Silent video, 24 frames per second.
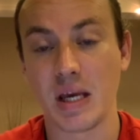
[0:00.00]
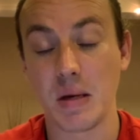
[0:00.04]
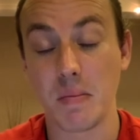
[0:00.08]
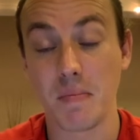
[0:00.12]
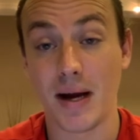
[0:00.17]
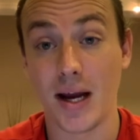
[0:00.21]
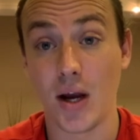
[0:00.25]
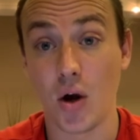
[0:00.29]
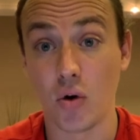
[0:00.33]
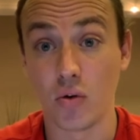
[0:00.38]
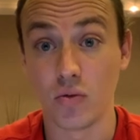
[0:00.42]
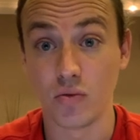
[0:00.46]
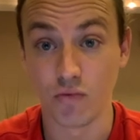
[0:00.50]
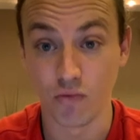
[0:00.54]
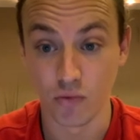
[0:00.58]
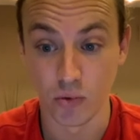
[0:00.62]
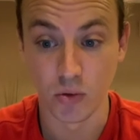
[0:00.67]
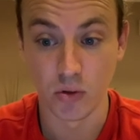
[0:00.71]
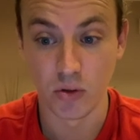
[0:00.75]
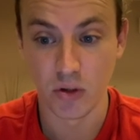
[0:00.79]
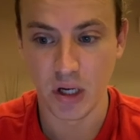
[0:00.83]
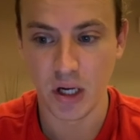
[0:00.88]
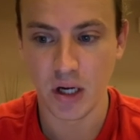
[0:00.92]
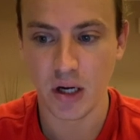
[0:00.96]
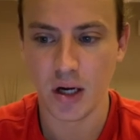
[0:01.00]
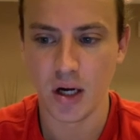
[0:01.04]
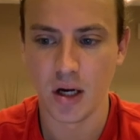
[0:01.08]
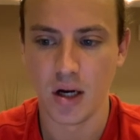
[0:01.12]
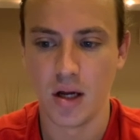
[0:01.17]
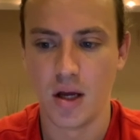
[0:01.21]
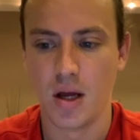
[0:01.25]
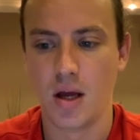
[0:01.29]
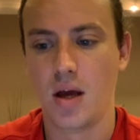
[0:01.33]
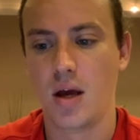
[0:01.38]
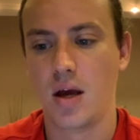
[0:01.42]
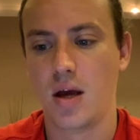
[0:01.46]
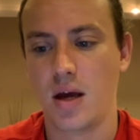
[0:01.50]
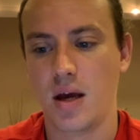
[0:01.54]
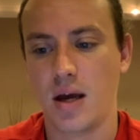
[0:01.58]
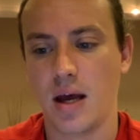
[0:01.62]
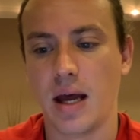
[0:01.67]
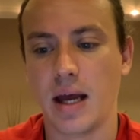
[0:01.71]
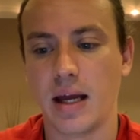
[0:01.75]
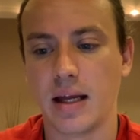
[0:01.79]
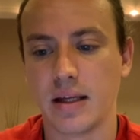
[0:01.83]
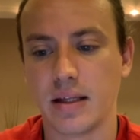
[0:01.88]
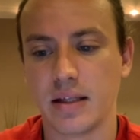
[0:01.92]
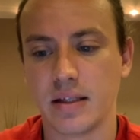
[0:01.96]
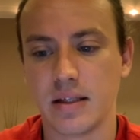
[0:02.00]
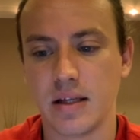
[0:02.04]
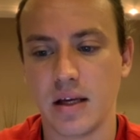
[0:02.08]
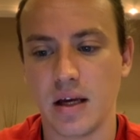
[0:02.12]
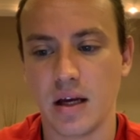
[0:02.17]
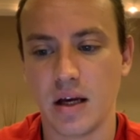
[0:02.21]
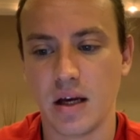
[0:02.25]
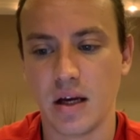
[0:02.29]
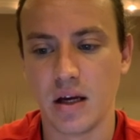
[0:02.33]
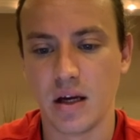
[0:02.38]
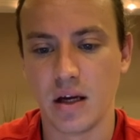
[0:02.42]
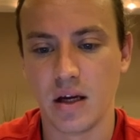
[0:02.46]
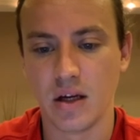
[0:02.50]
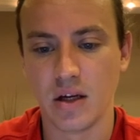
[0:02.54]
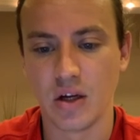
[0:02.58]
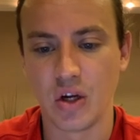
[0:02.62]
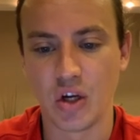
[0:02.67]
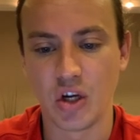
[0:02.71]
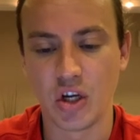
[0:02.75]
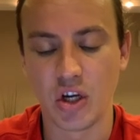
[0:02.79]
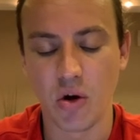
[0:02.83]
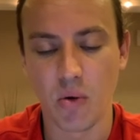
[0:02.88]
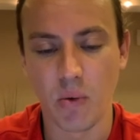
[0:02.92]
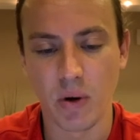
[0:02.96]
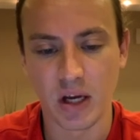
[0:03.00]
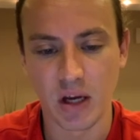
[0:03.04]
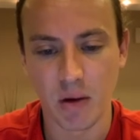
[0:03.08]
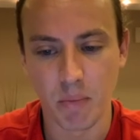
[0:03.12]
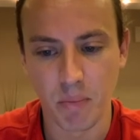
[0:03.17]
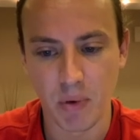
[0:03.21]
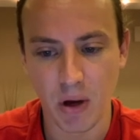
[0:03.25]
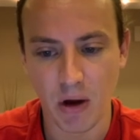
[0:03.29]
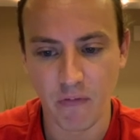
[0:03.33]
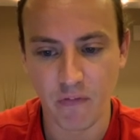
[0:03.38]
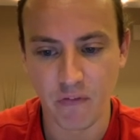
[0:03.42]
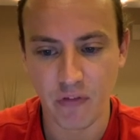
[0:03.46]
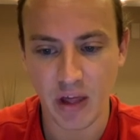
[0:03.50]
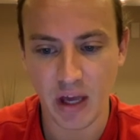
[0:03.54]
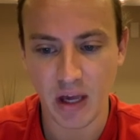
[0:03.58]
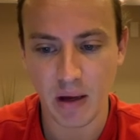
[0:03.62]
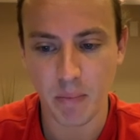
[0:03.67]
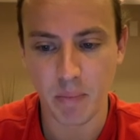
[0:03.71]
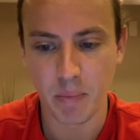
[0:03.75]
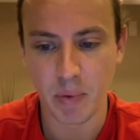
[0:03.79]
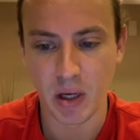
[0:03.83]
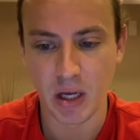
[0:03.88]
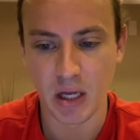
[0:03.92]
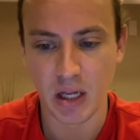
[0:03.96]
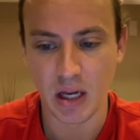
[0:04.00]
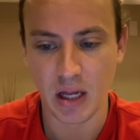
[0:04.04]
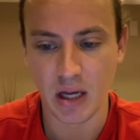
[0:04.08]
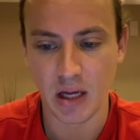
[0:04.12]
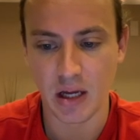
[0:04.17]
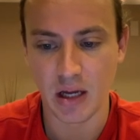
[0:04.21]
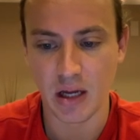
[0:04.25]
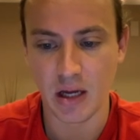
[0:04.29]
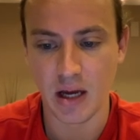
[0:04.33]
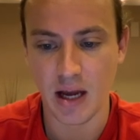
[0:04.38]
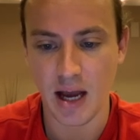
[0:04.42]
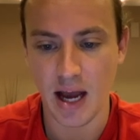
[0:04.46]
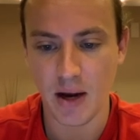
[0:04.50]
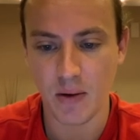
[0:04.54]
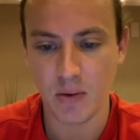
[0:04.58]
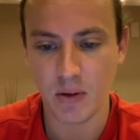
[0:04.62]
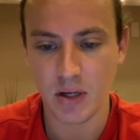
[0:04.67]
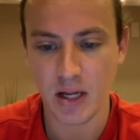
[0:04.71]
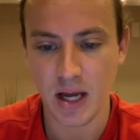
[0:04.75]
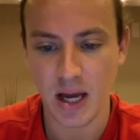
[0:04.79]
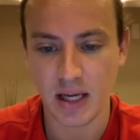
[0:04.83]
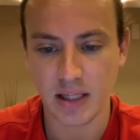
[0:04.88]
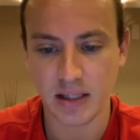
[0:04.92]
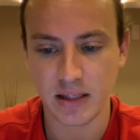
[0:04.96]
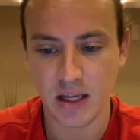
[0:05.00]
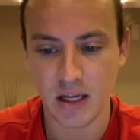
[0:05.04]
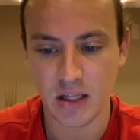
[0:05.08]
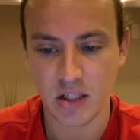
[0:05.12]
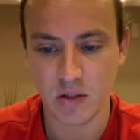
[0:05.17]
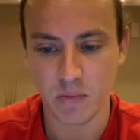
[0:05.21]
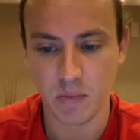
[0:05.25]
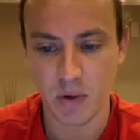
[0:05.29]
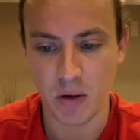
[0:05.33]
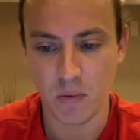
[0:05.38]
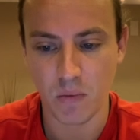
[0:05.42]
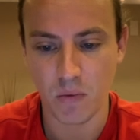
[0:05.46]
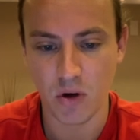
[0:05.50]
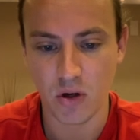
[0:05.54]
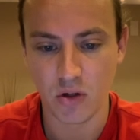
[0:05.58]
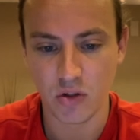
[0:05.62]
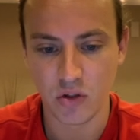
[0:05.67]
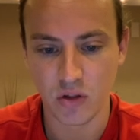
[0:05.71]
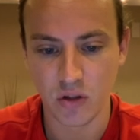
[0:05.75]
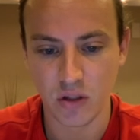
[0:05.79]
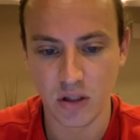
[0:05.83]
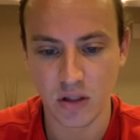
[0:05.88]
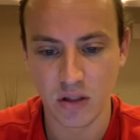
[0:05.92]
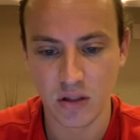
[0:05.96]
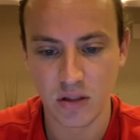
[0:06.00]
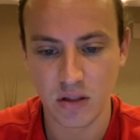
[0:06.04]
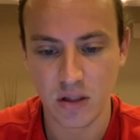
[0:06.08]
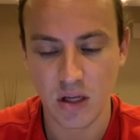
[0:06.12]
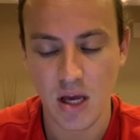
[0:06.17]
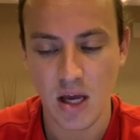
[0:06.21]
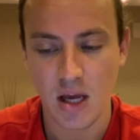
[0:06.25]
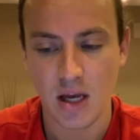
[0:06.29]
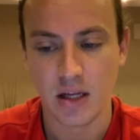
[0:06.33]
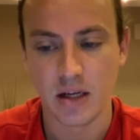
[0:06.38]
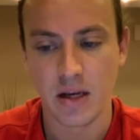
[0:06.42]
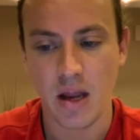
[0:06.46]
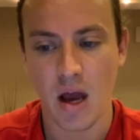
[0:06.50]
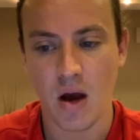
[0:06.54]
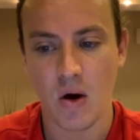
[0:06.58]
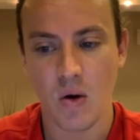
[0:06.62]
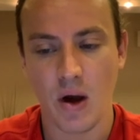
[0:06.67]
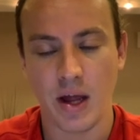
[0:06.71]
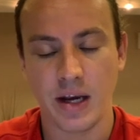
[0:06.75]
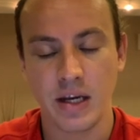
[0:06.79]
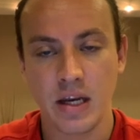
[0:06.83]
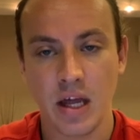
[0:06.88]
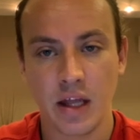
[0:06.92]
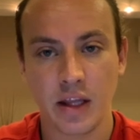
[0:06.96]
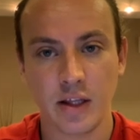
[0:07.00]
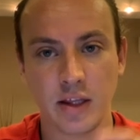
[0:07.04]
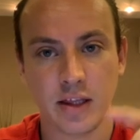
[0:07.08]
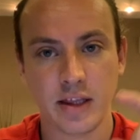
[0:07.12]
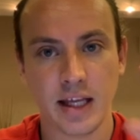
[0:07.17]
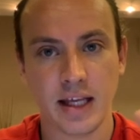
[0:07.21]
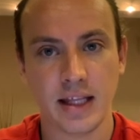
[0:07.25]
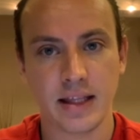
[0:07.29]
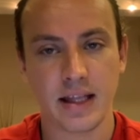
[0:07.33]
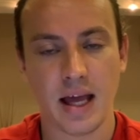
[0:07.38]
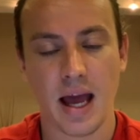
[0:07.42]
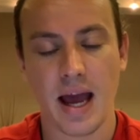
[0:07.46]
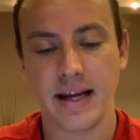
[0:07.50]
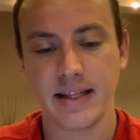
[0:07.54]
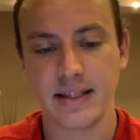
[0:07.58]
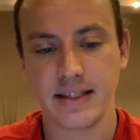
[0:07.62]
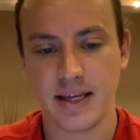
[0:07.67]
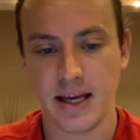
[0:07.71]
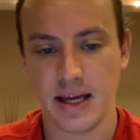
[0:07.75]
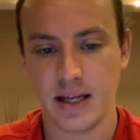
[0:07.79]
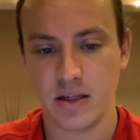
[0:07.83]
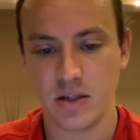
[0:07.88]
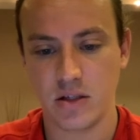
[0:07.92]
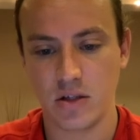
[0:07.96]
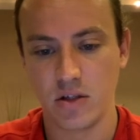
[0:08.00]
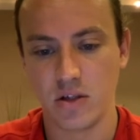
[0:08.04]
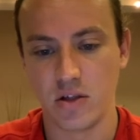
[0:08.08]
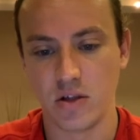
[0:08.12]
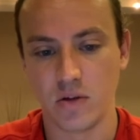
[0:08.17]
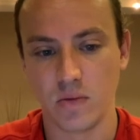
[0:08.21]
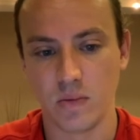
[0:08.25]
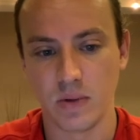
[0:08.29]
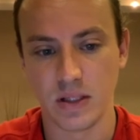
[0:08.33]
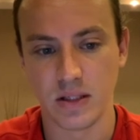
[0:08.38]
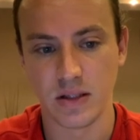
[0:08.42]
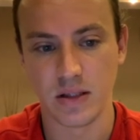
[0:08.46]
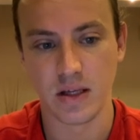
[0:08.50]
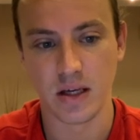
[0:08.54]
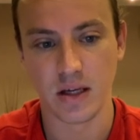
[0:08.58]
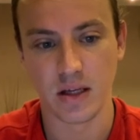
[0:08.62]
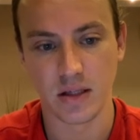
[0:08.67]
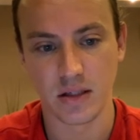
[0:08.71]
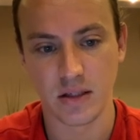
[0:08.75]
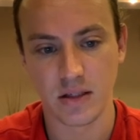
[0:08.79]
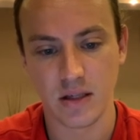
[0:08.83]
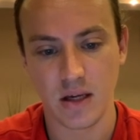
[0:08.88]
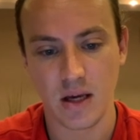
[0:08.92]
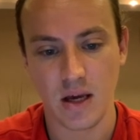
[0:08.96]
my own rule here and going above that, but I would add that to my watch list. Now, another thing that I tend to do is this.